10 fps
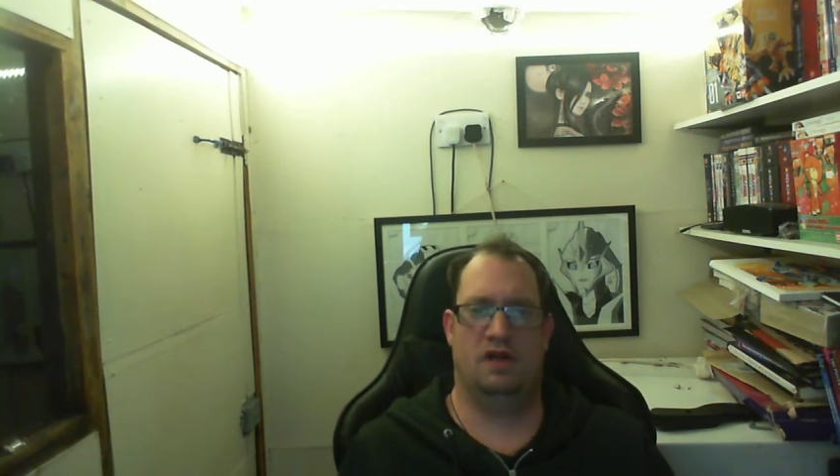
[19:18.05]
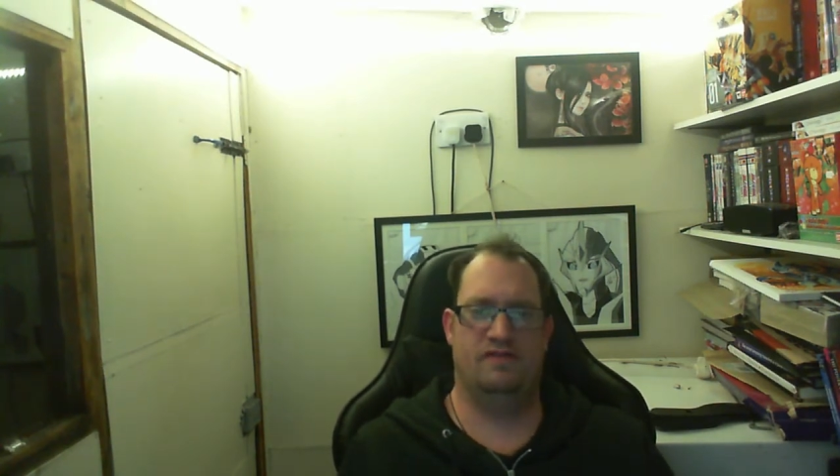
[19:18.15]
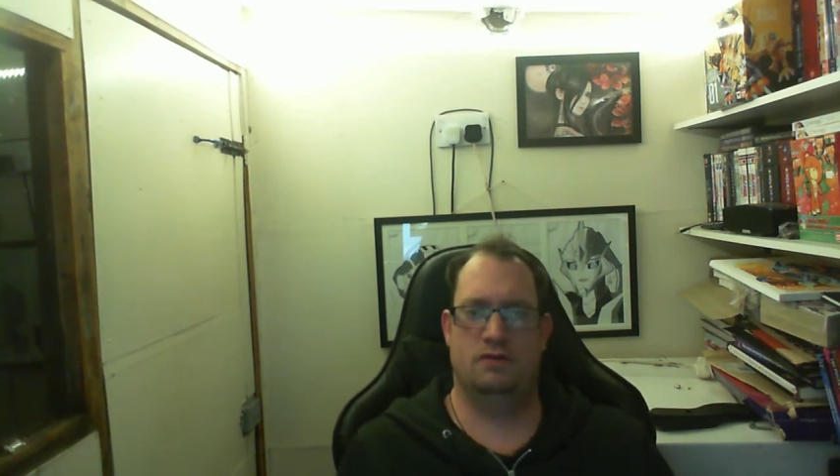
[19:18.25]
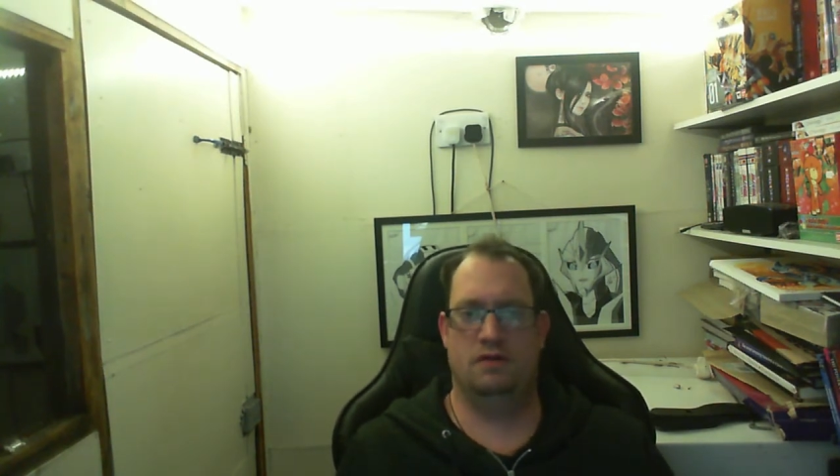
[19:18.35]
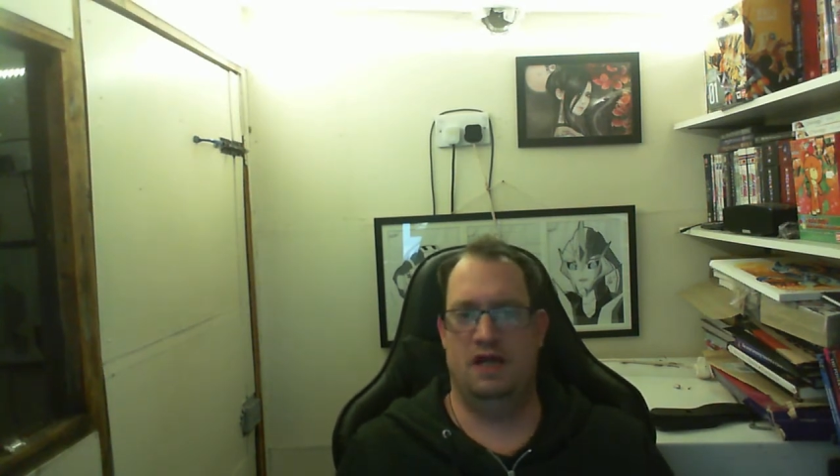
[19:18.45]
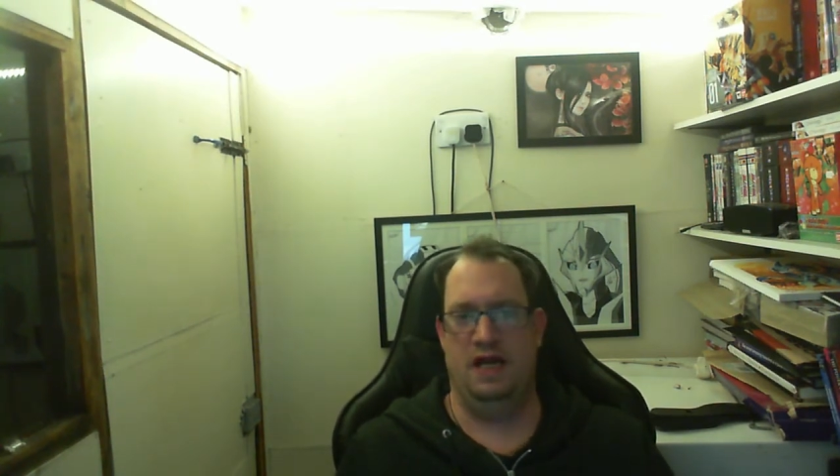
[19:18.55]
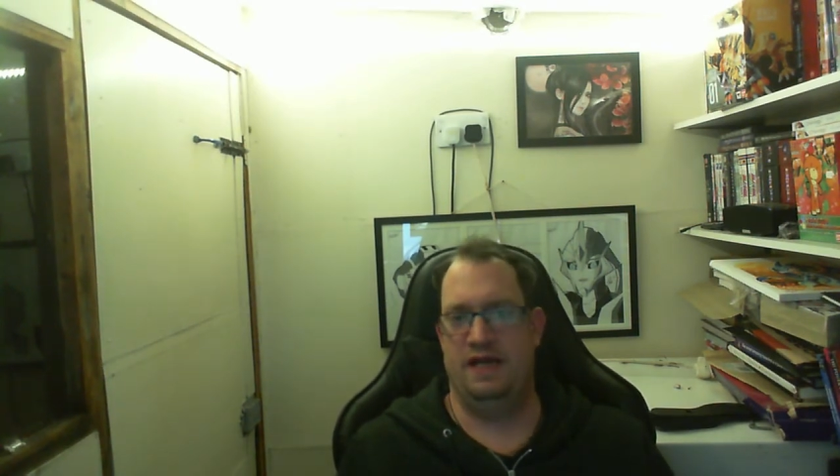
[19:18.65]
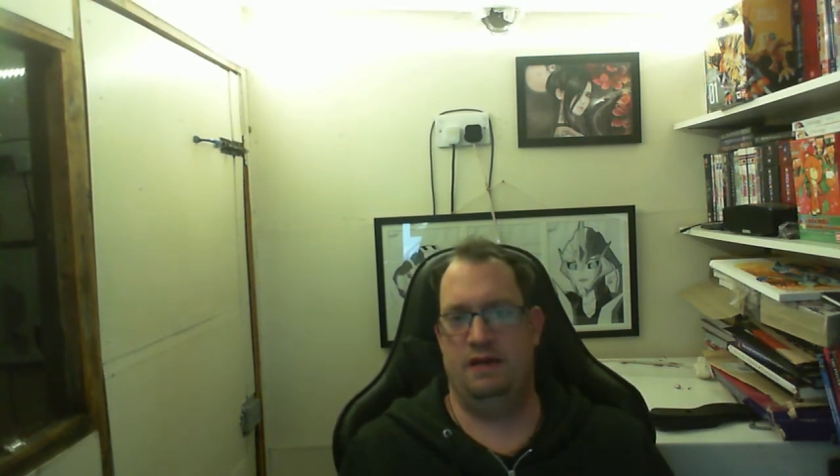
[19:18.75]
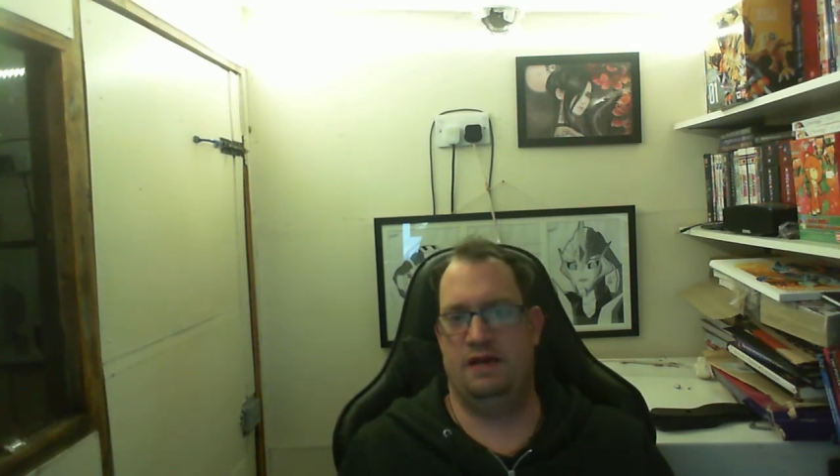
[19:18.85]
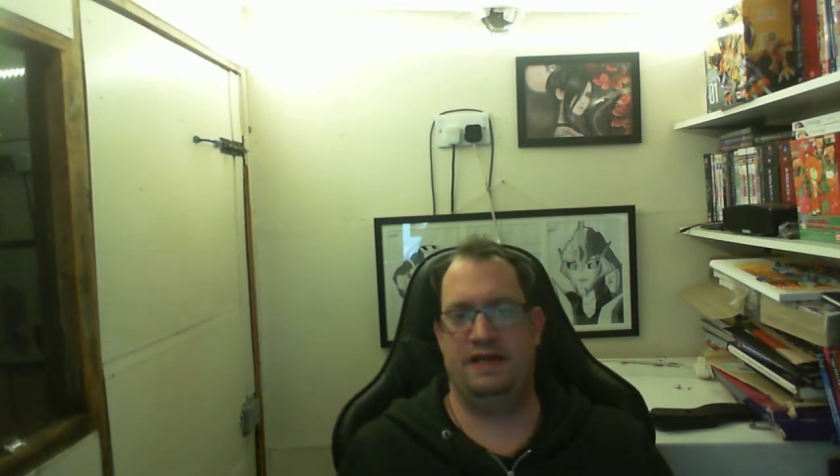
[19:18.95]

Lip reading: I haven't done that in a